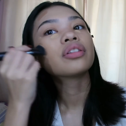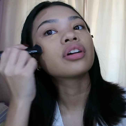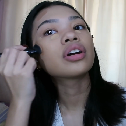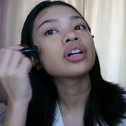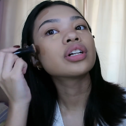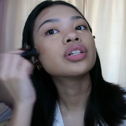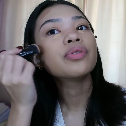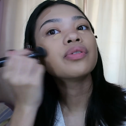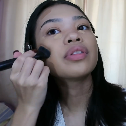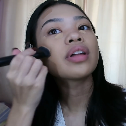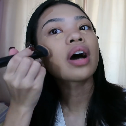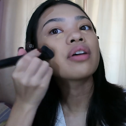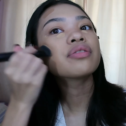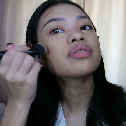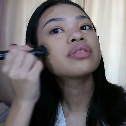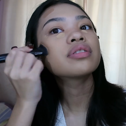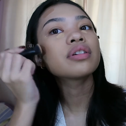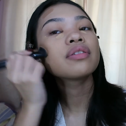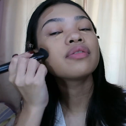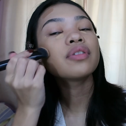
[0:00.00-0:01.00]
There are
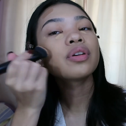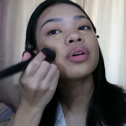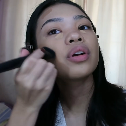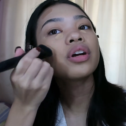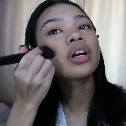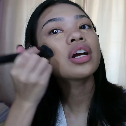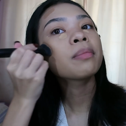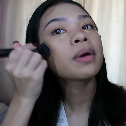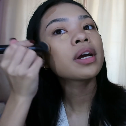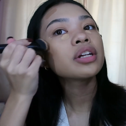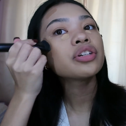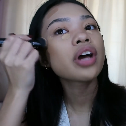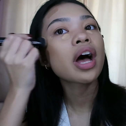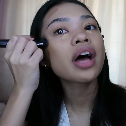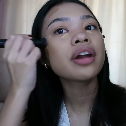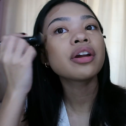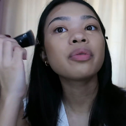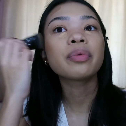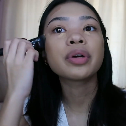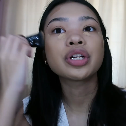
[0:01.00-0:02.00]
2,000 of you here in my
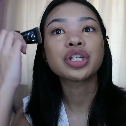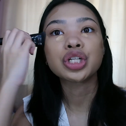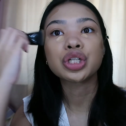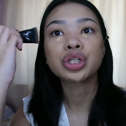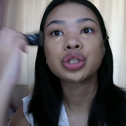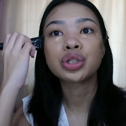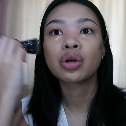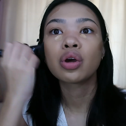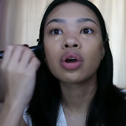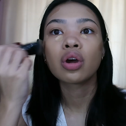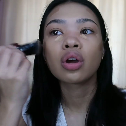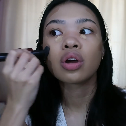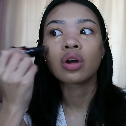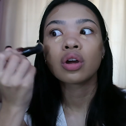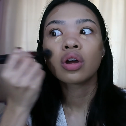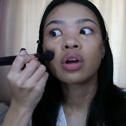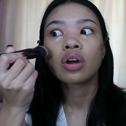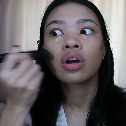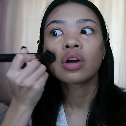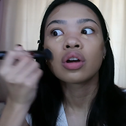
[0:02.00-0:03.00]
channel, which is
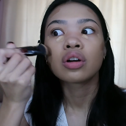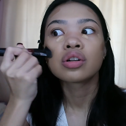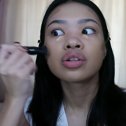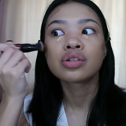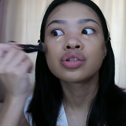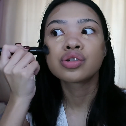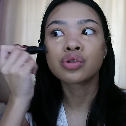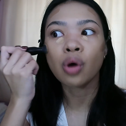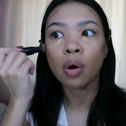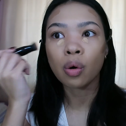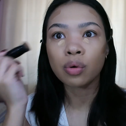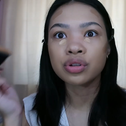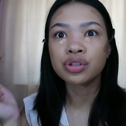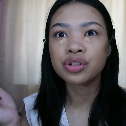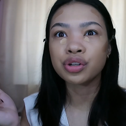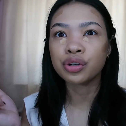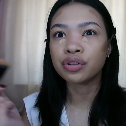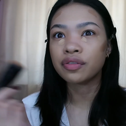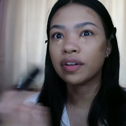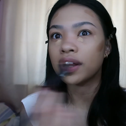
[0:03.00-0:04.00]
so
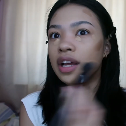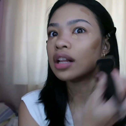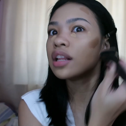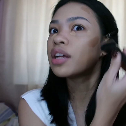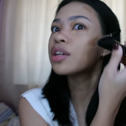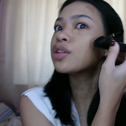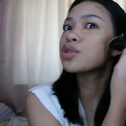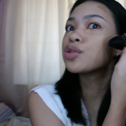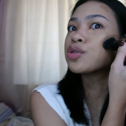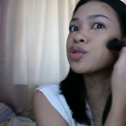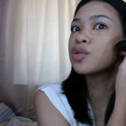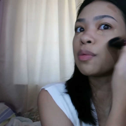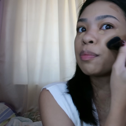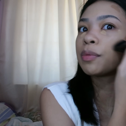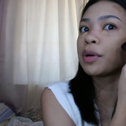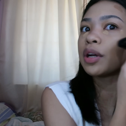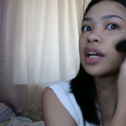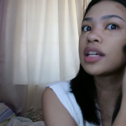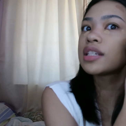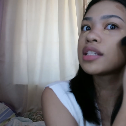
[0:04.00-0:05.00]
surreal and
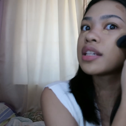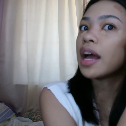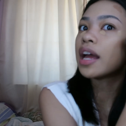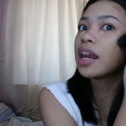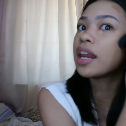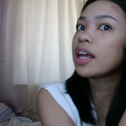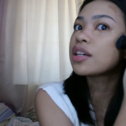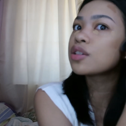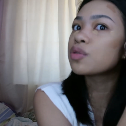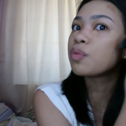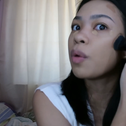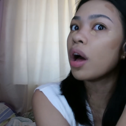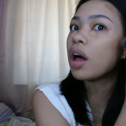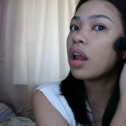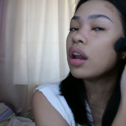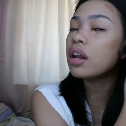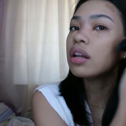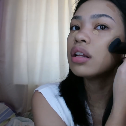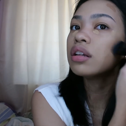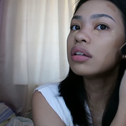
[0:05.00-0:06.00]
super exciting as
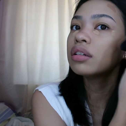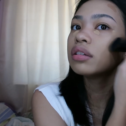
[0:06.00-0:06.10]
well.